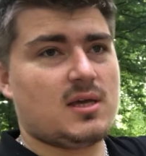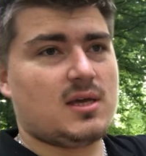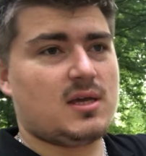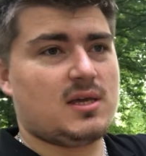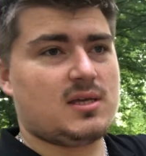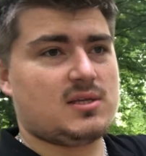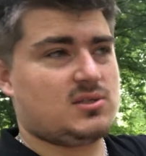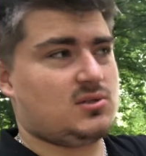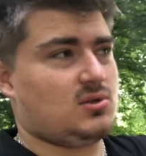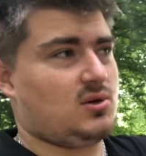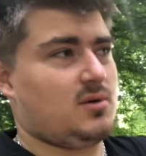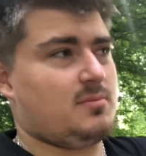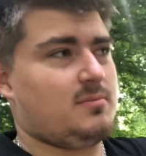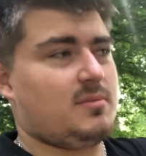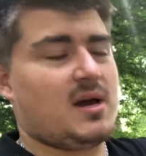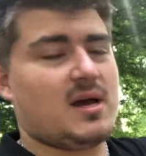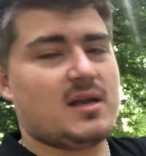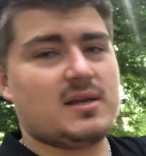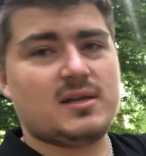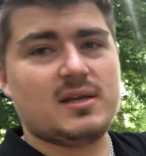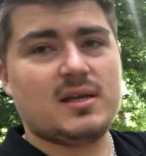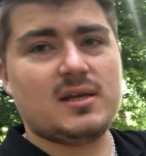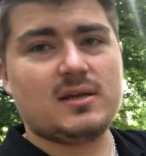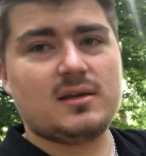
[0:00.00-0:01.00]
It's not in
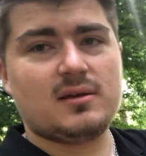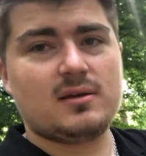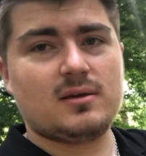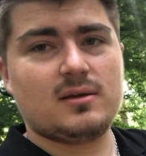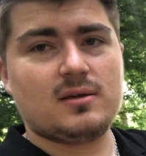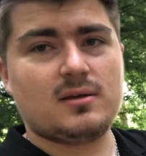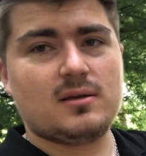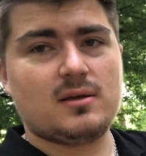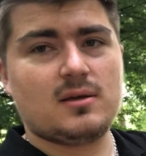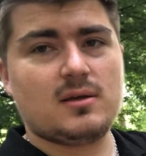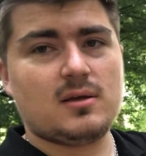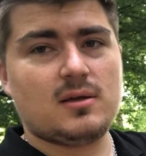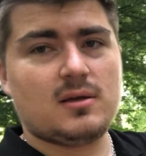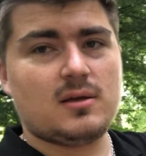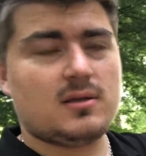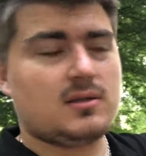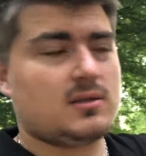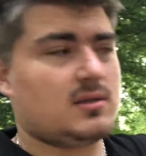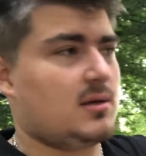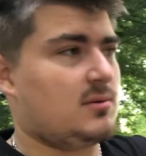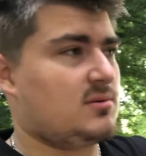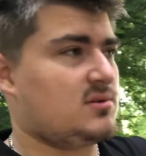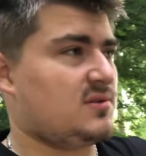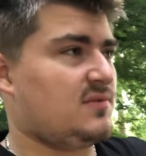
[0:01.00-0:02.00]
bad nick.
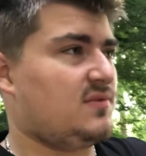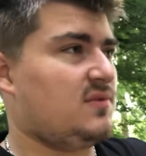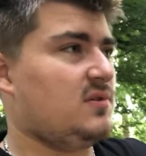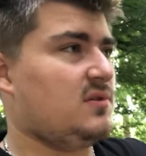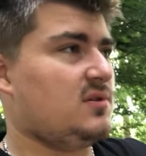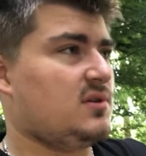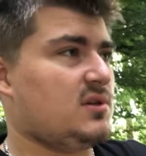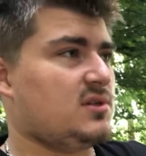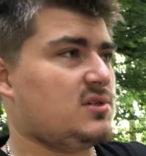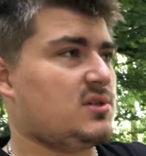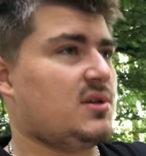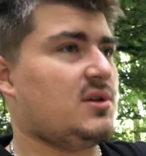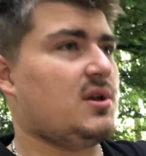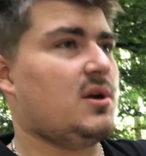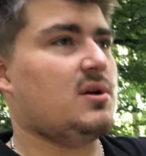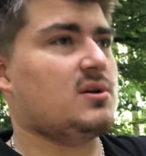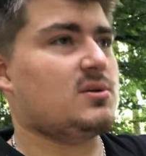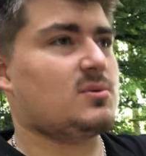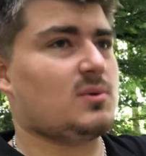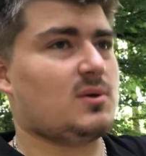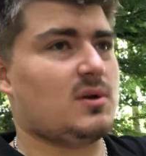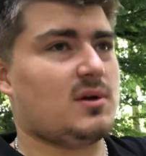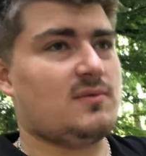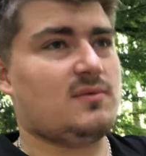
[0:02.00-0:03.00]
There was a few things I
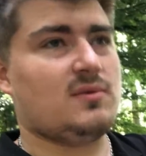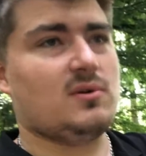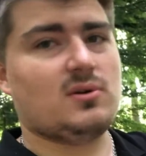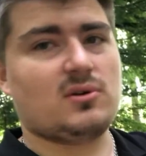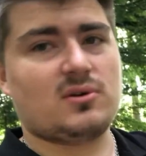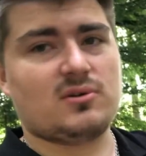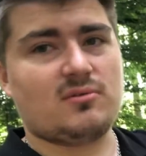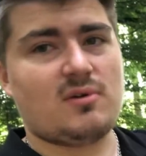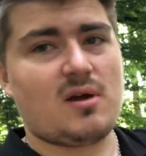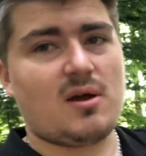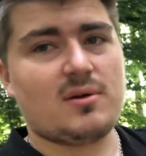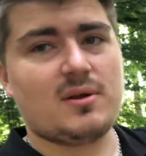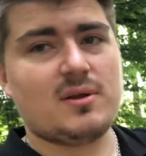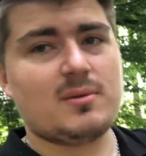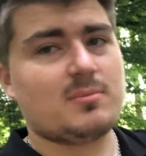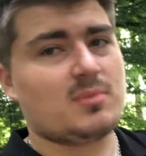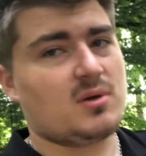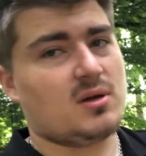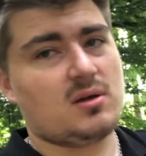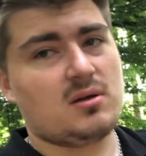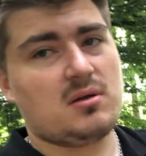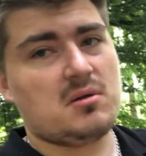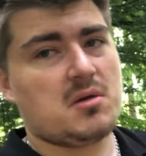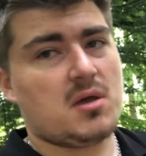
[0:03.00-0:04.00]
noticed when I look around it,
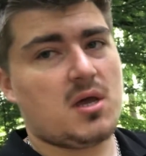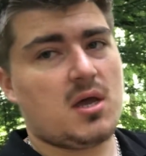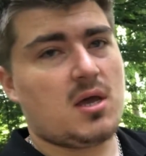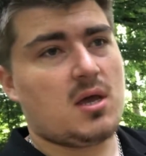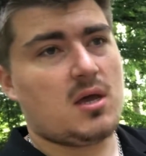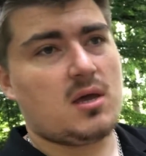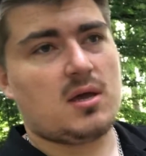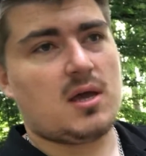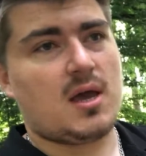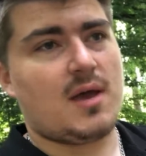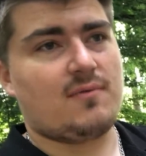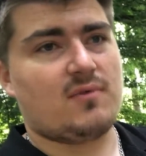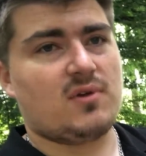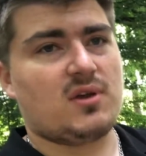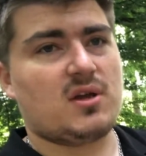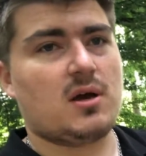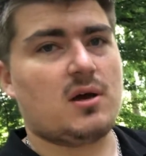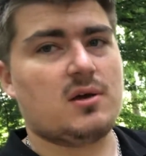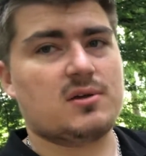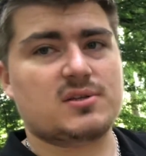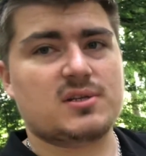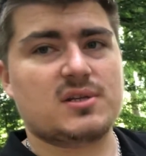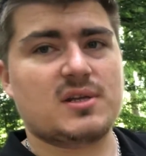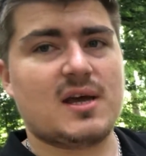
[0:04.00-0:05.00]
but every
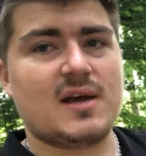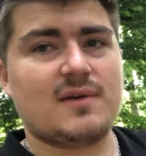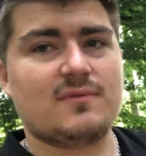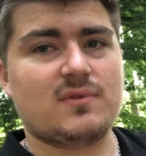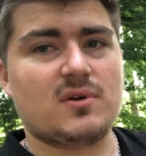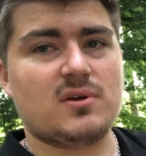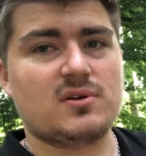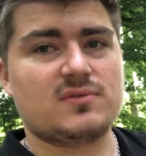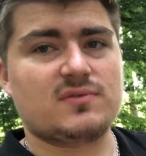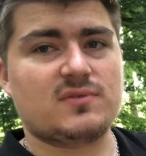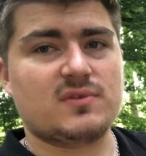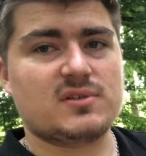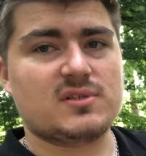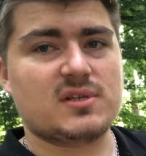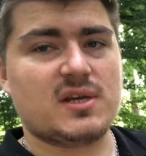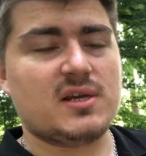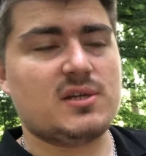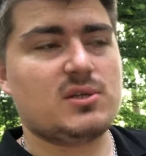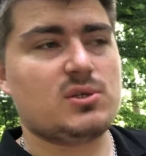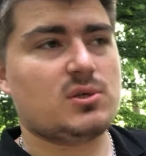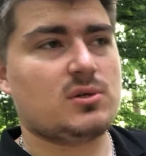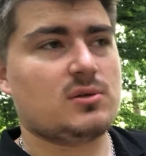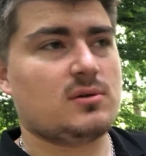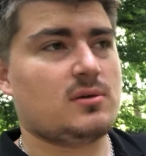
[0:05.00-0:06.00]
car is going to have those for its
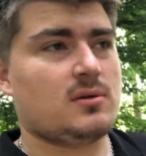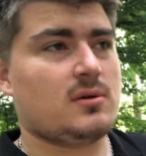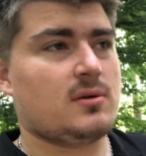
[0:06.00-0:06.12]
age.